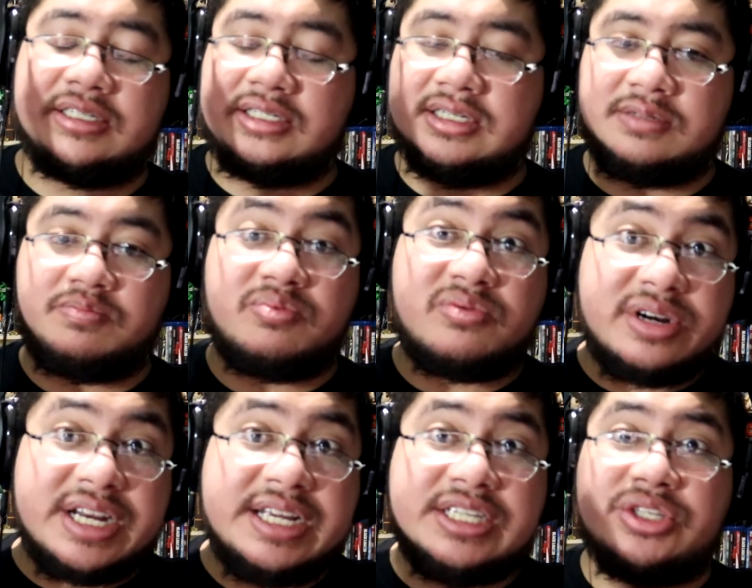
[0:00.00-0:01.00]
just just
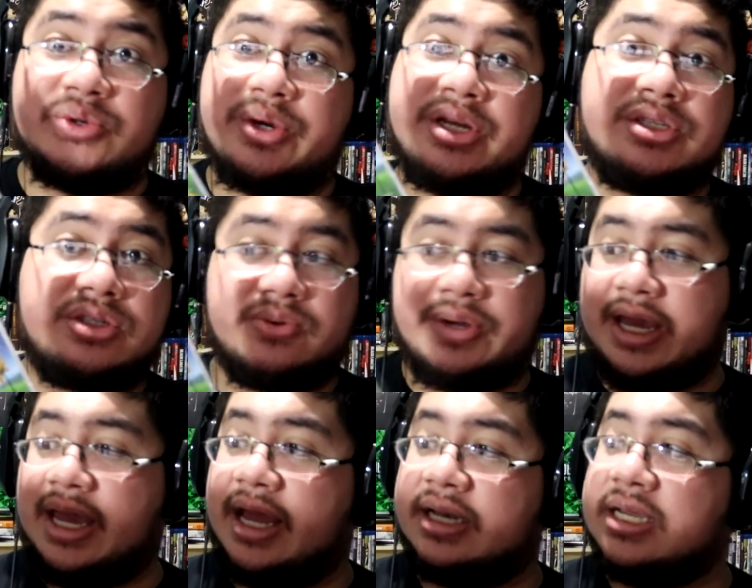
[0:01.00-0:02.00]
brings you into it.
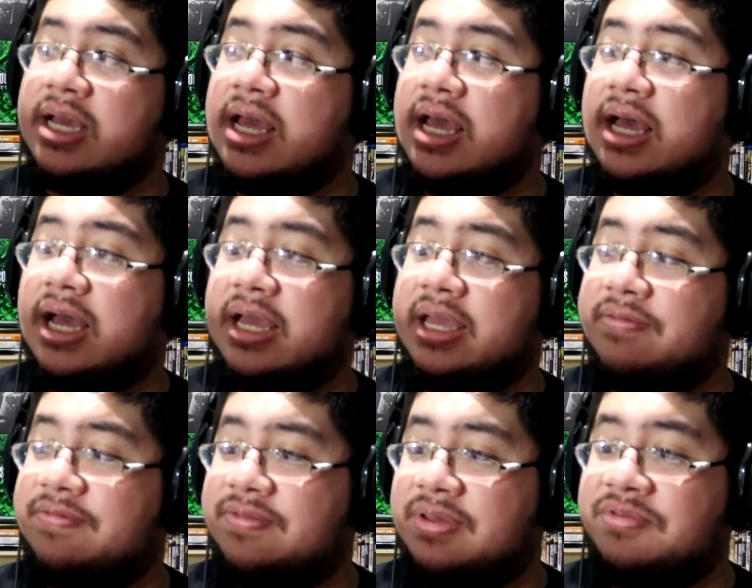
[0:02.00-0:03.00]
And
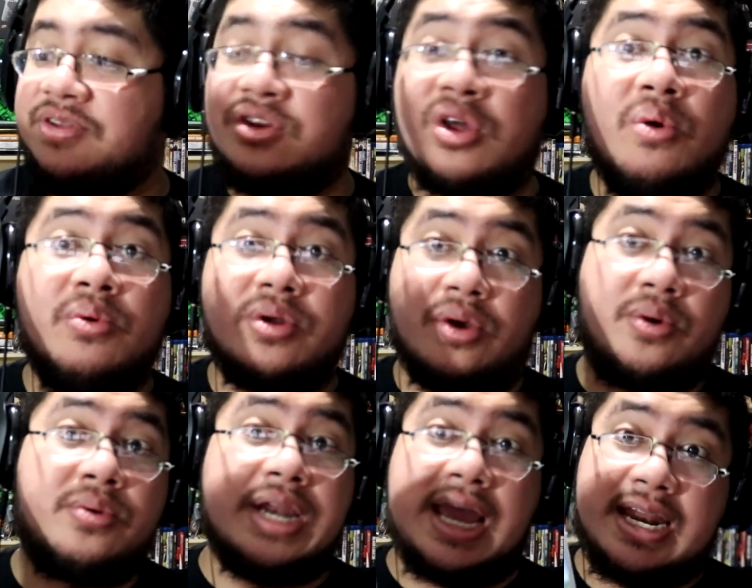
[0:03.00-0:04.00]
if if you don't
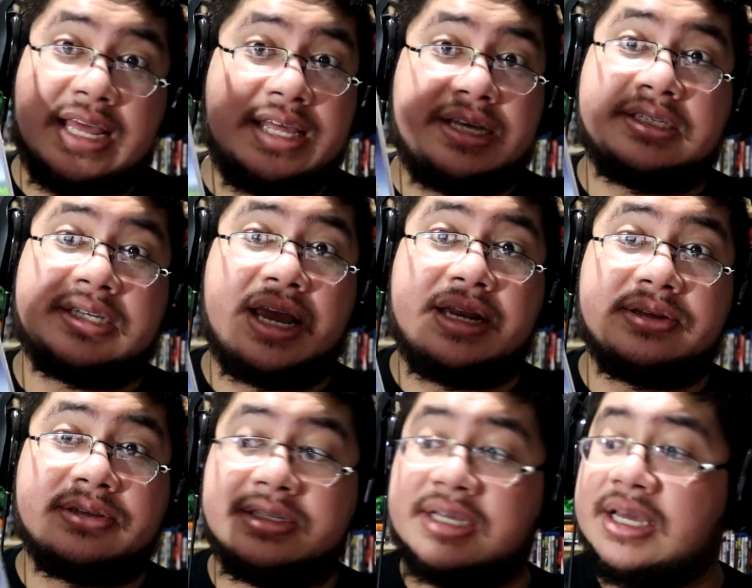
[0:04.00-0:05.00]
own any of these
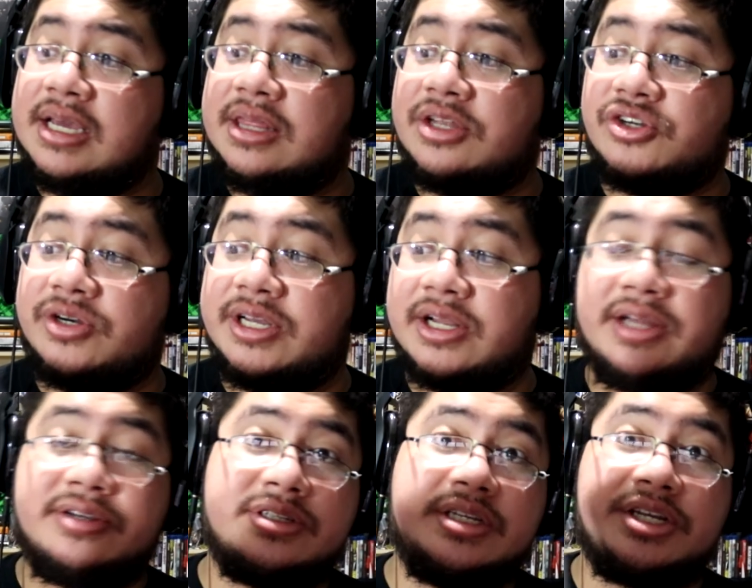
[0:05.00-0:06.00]
titles, the Journey
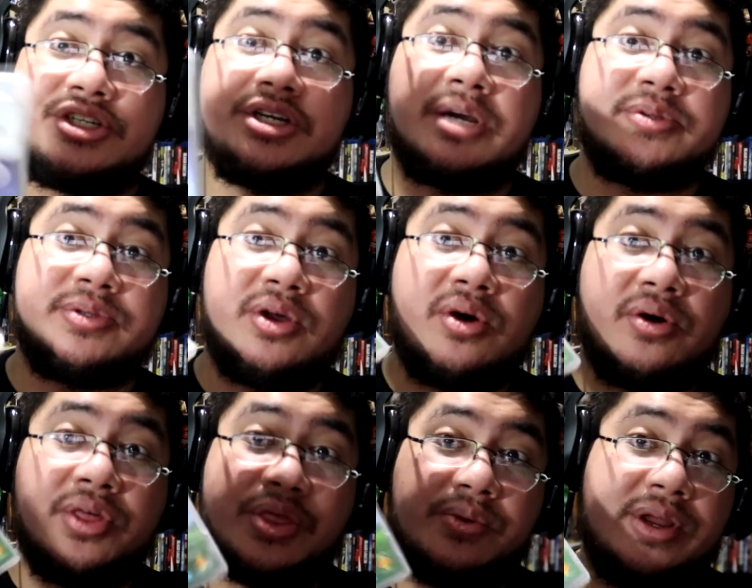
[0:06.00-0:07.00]
Collector's Edition comes with
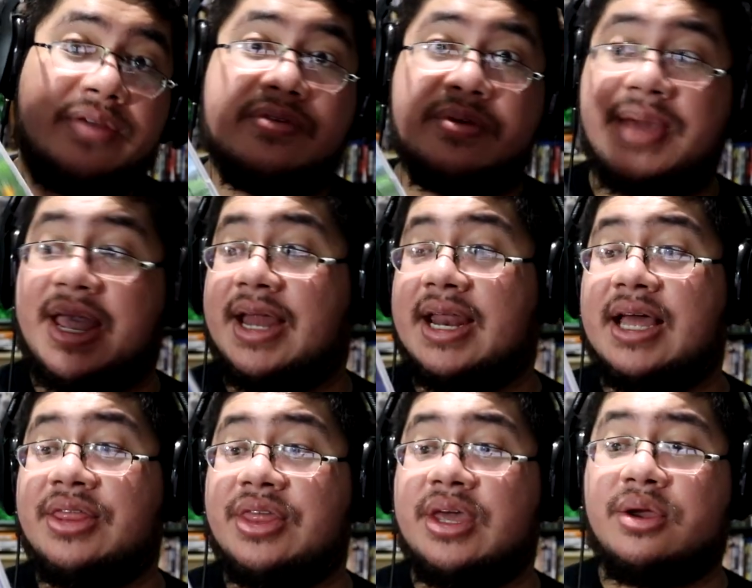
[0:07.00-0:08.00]
all three of them, and
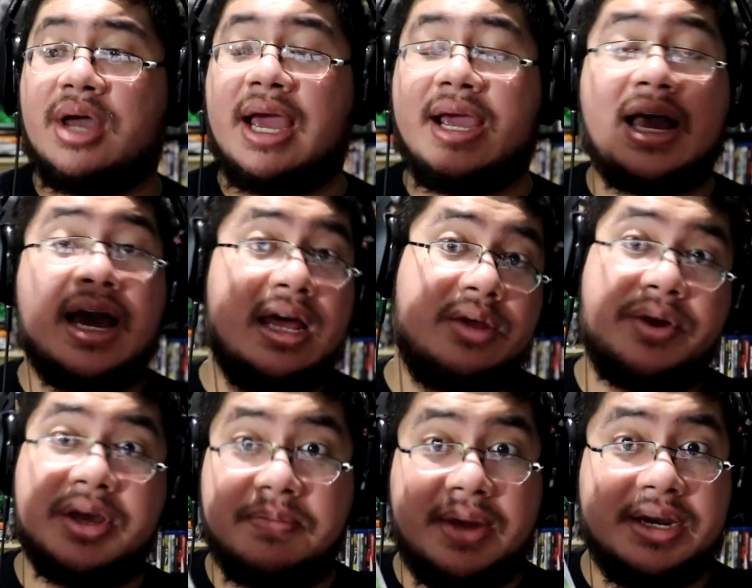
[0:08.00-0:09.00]
they I highly
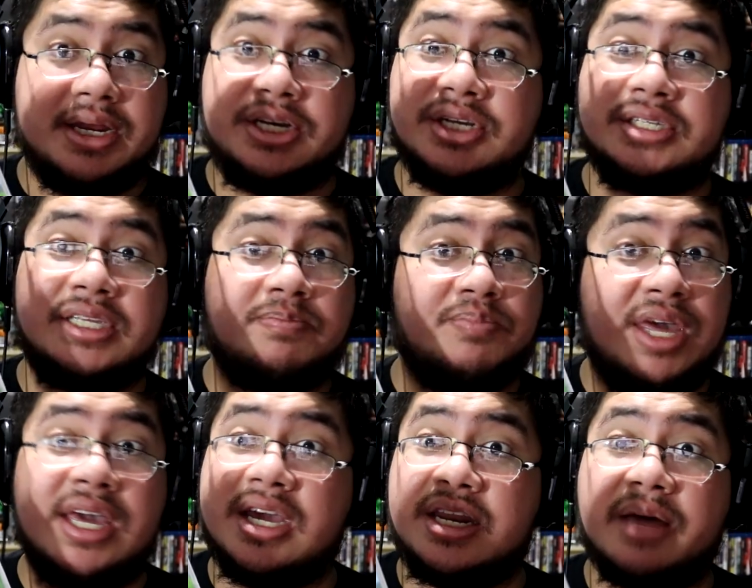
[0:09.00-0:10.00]
recommend it. Just
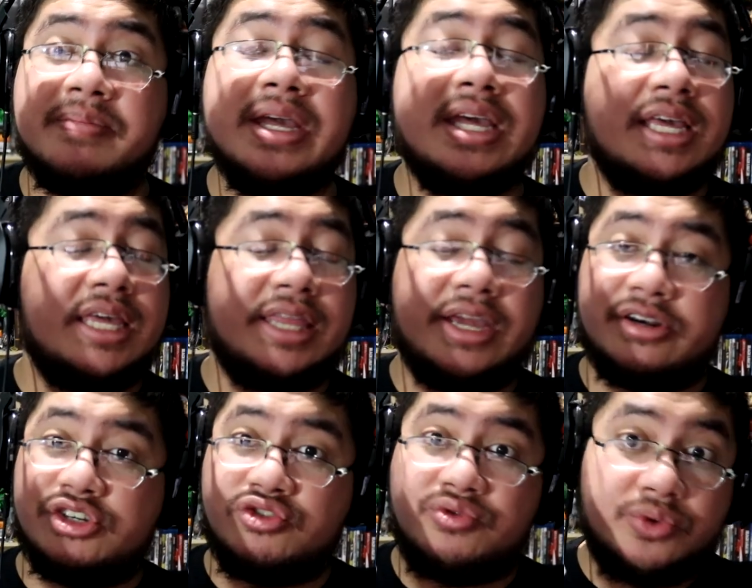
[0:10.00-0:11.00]
pick it up. They are
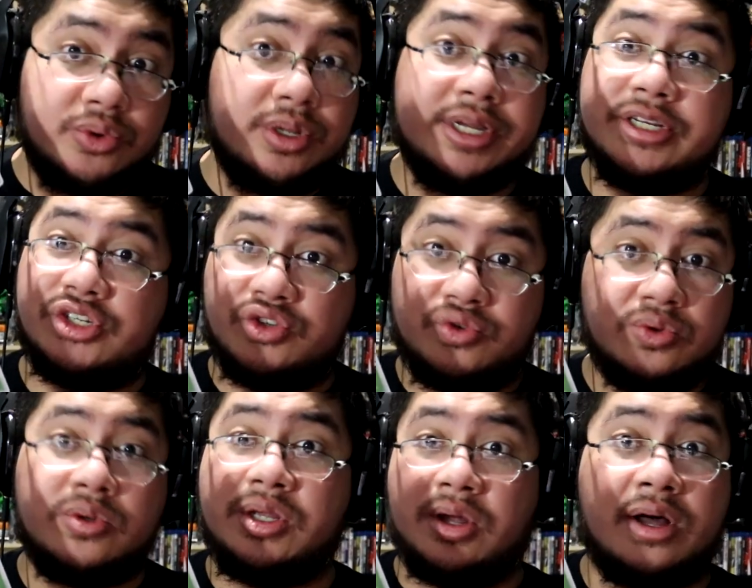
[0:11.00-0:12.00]
truly,
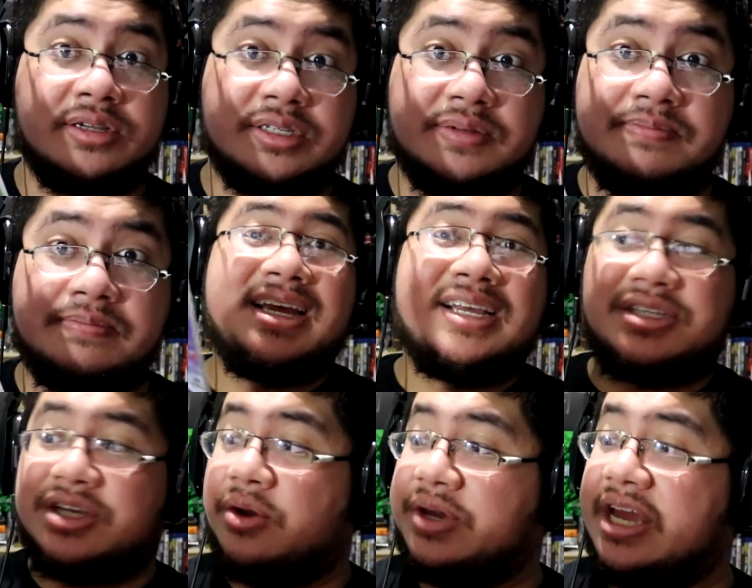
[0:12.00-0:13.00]
truly awesome.
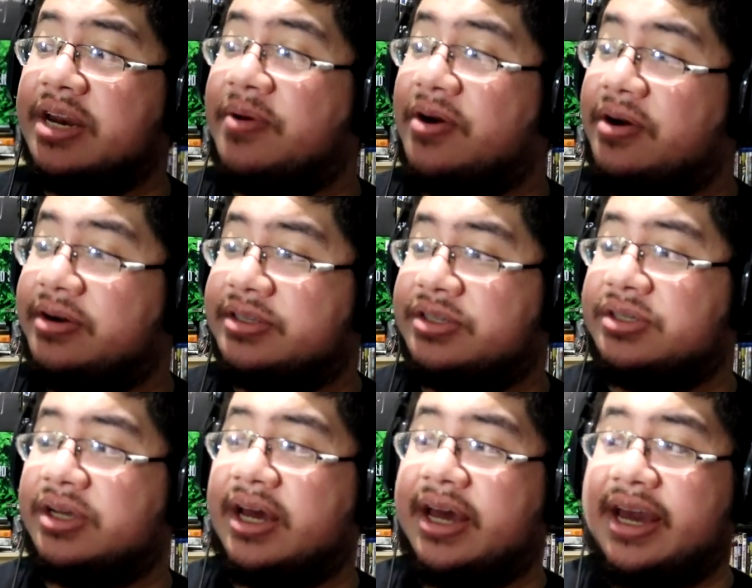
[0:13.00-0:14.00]
So Kingdom
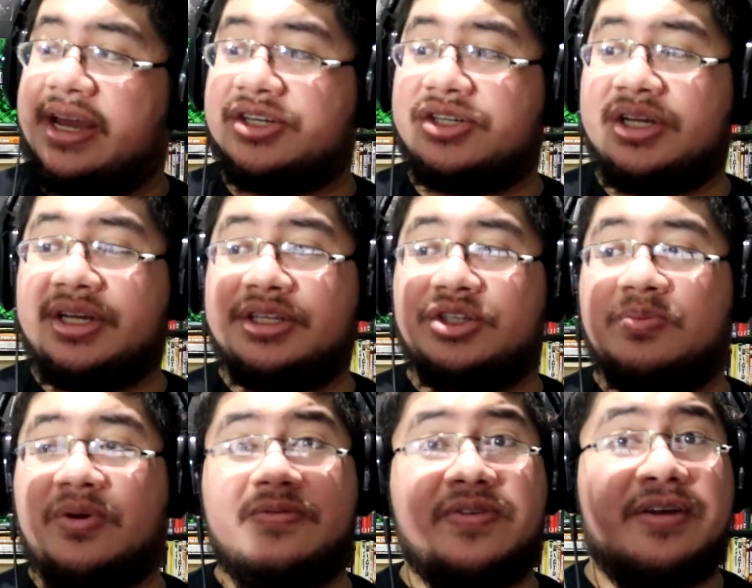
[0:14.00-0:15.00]
Hearts uh, HD
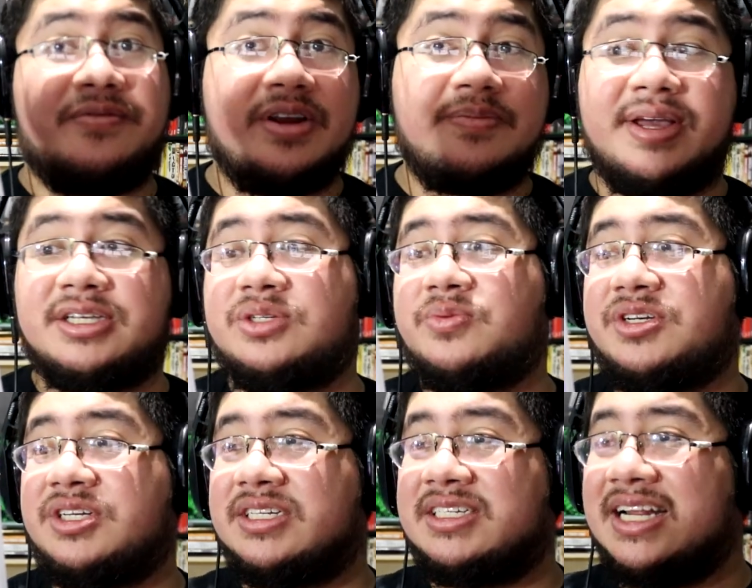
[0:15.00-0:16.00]
2.5 Remix,
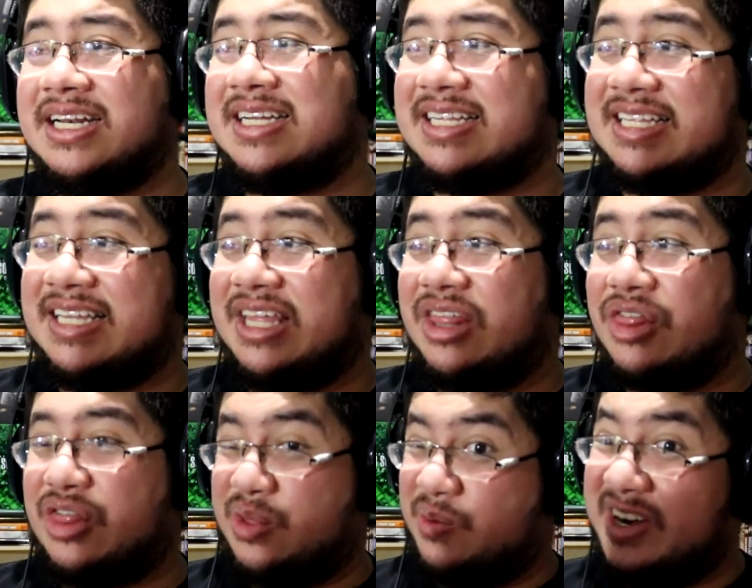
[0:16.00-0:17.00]
which is technically
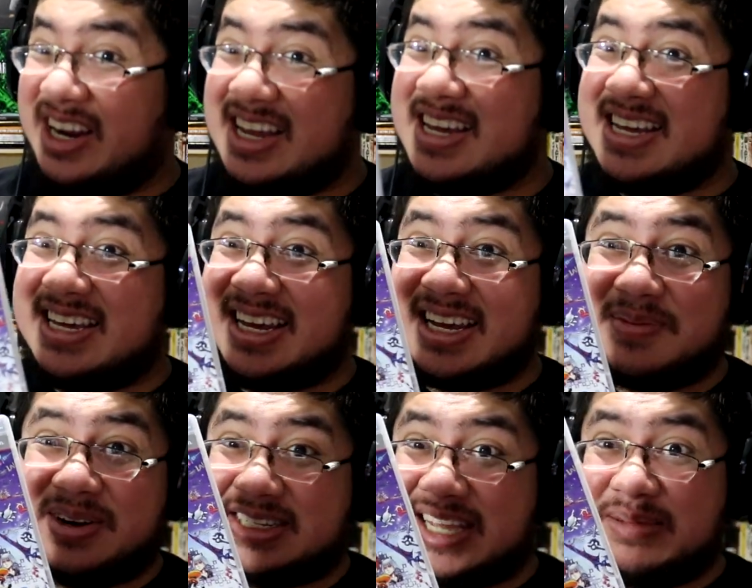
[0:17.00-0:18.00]
three Kingdom
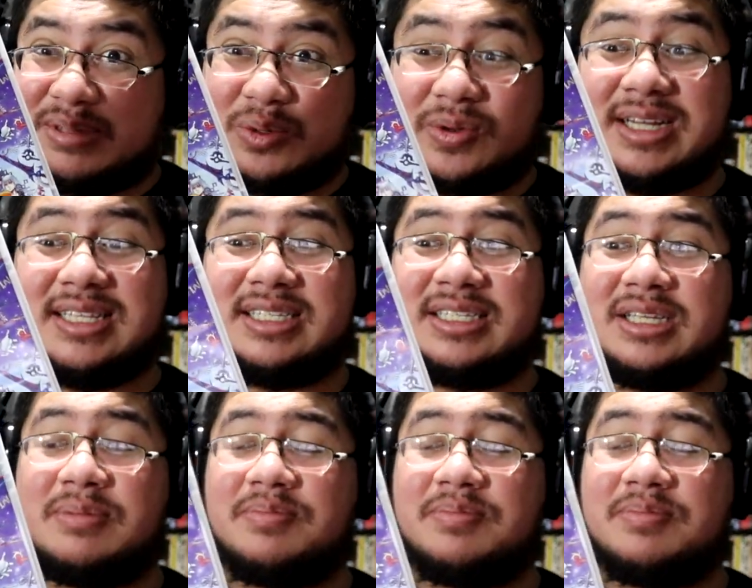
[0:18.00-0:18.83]
Hearts games at once.